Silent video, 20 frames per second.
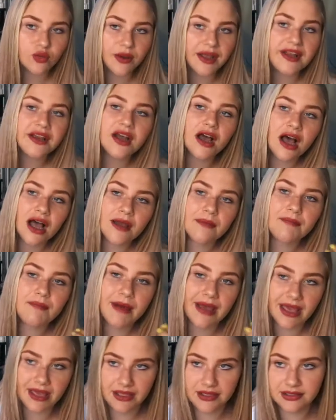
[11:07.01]
When I
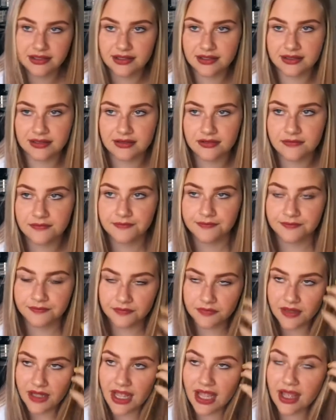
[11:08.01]
paint,
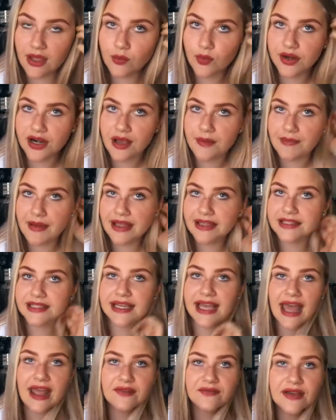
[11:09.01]
when I paint a
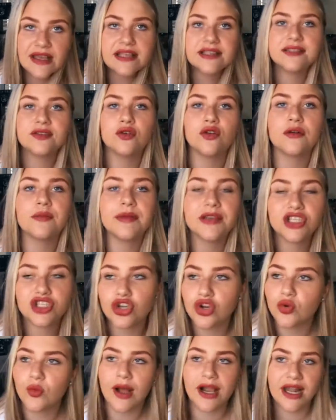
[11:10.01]
canvas or a
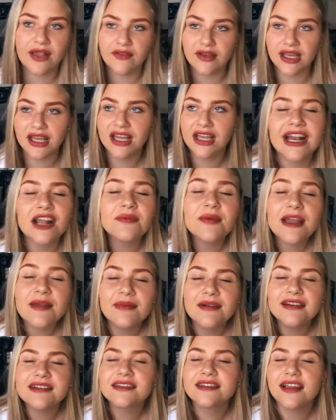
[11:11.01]
picture or whatever, and I make
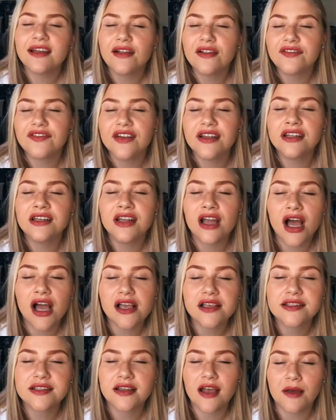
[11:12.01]
myself a
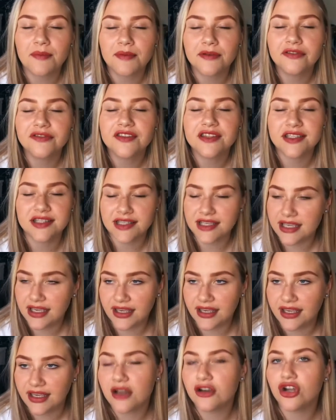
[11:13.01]
nice cup of
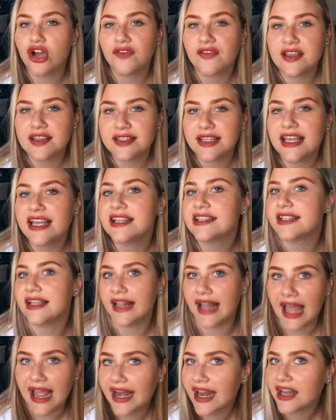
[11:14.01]
tea, and obviously it's
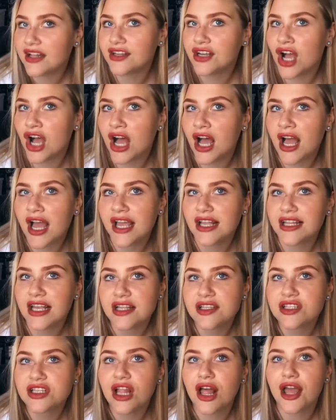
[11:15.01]
late at night,
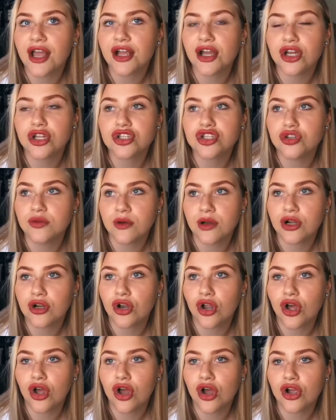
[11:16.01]
it's like 2
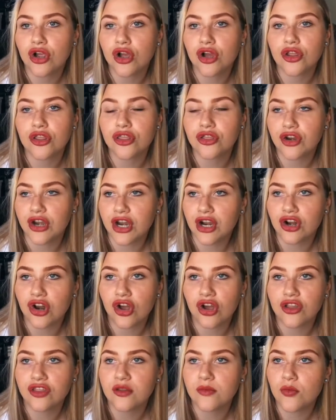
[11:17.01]
o'clock, 3
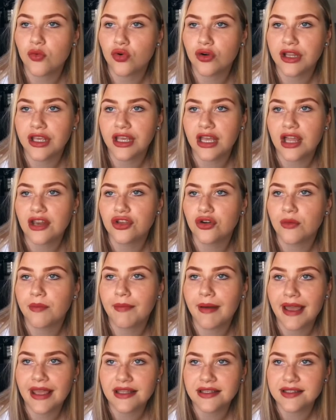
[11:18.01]
o'clock in the morning, and you're
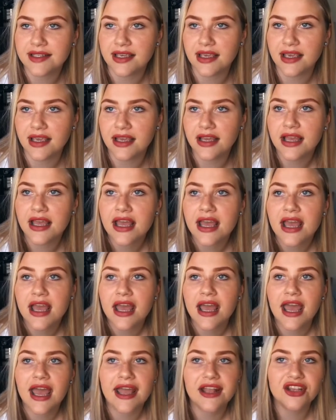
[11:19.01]
painting,
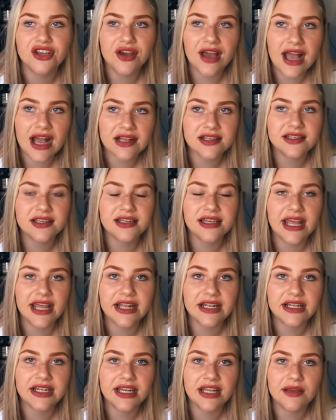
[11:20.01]
and you
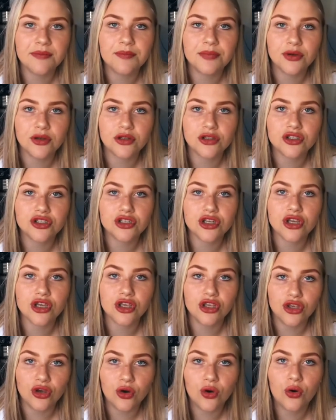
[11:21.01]
accidentally put
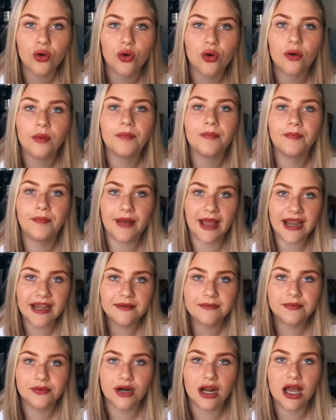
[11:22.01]
your
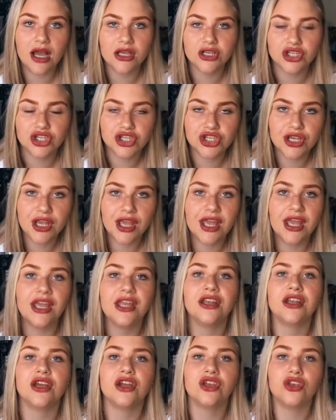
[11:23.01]
paintbrush
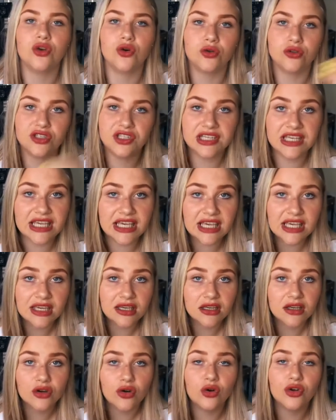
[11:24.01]
in your
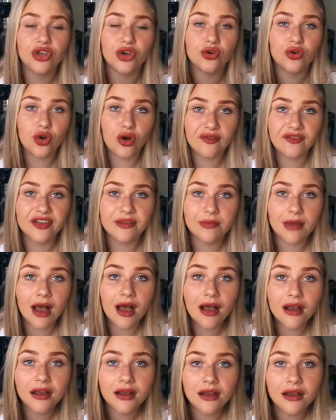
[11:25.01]
tea or your coffee
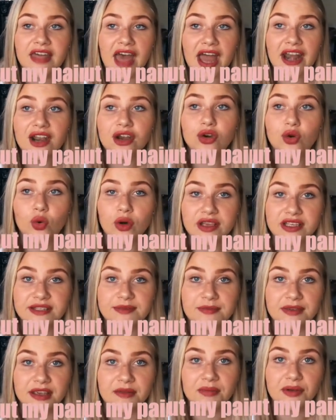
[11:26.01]
mug, that
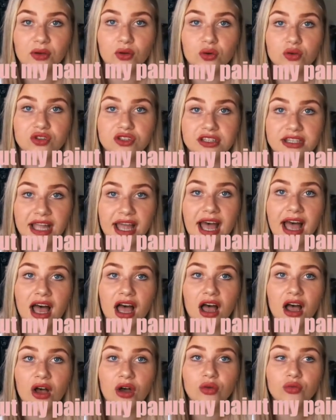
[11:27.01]
annoys me because
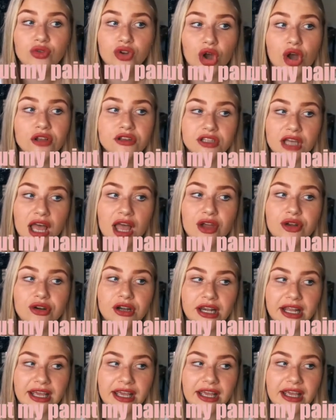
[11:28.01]
now not
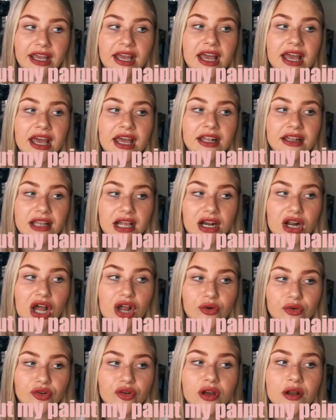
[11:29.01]
only that
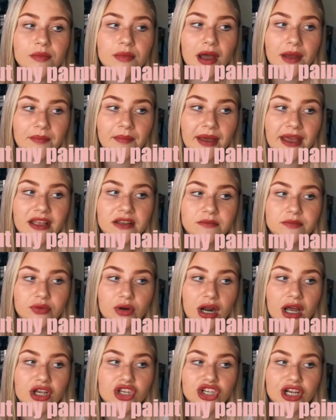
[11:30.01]
I ruin my
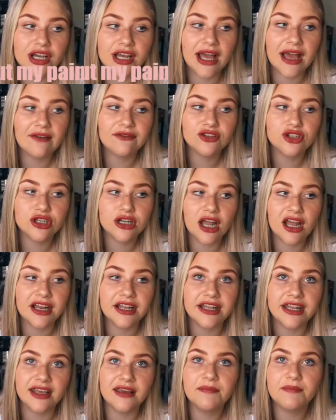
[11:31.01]
paintbrush, I have to
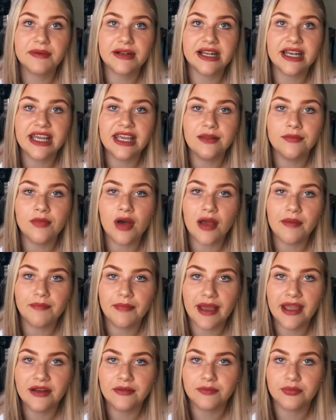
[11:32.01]
like deep clean my
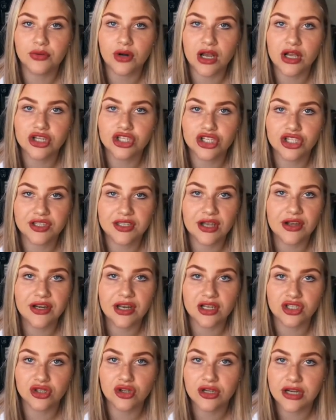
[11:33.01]
paintbrush so it
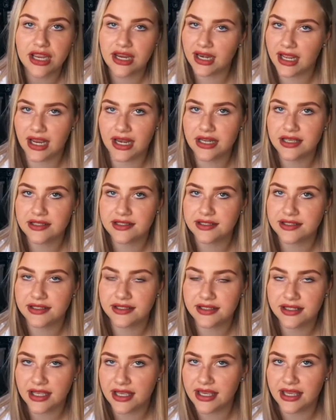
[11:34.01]
does not get any
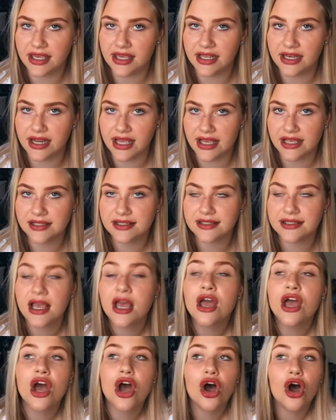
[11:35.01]
stickiness
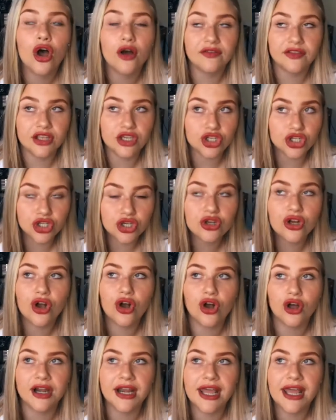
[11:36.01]
of the sugar
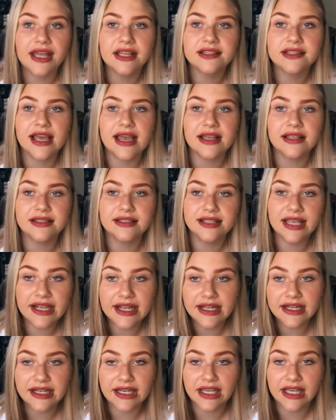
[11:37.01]
on it, and
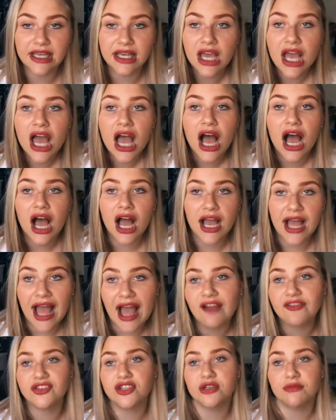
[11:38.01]
secondly I
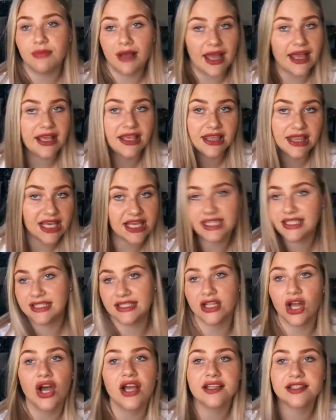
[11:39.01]
have to make this
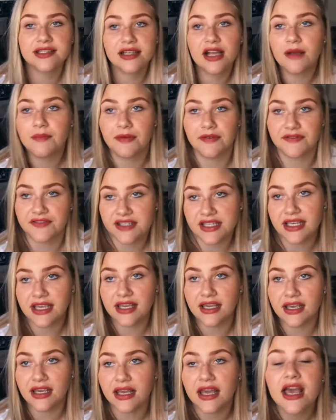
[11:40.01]
nice cup of
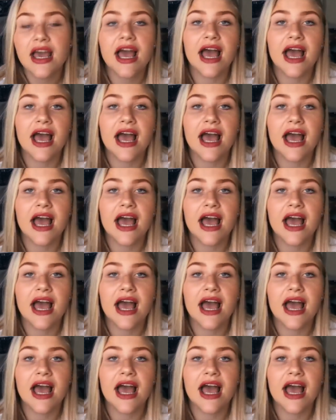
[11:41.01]
tea